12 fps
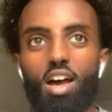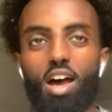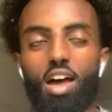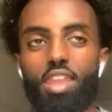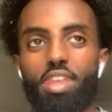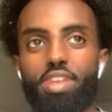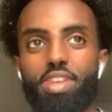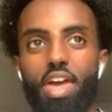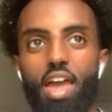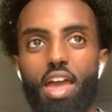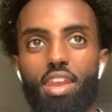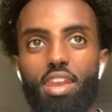And
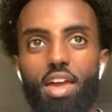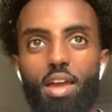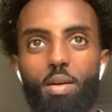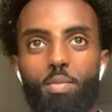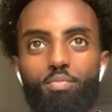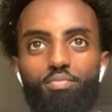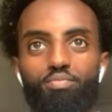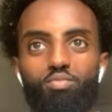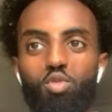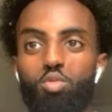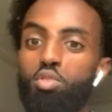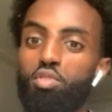then um,
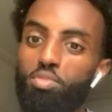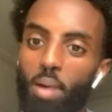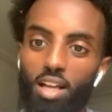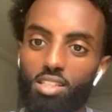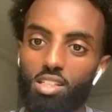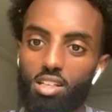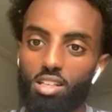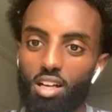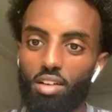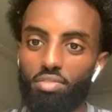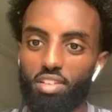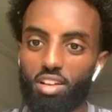we moved back to
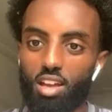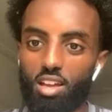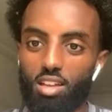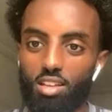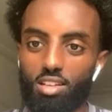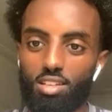Africa.